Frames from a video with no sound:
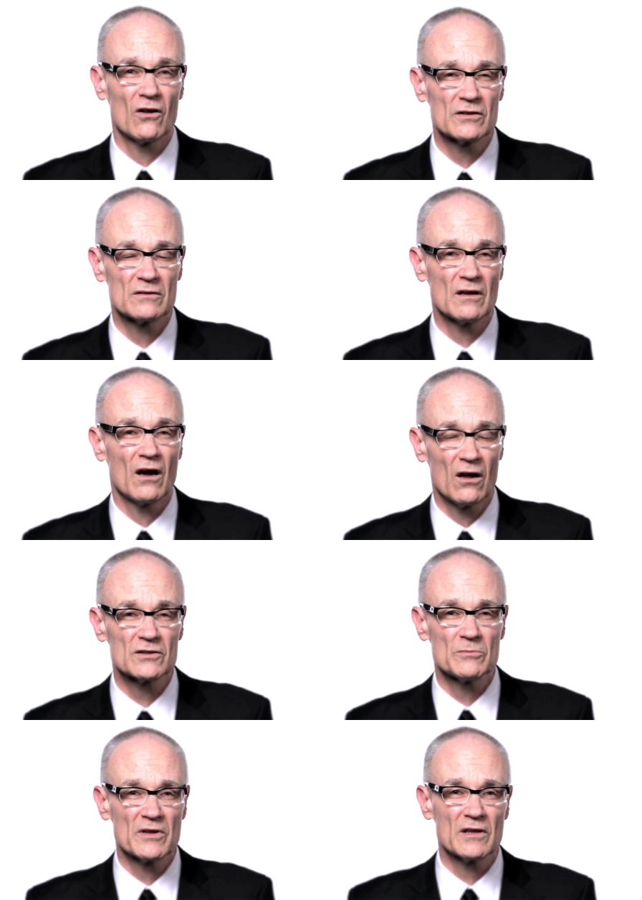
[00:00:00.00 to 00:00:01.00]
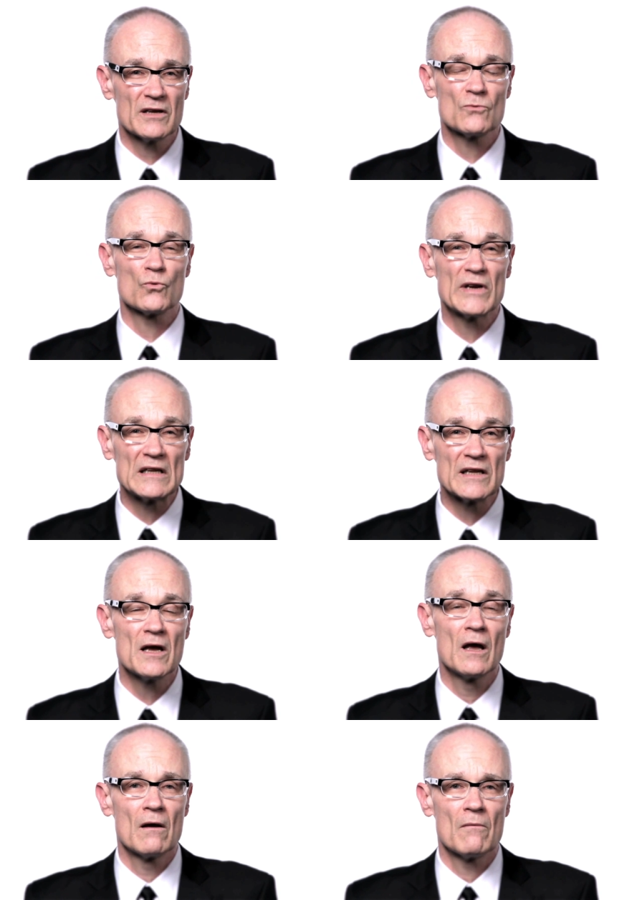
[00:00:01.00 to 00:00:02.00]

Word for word: ult the ultimately really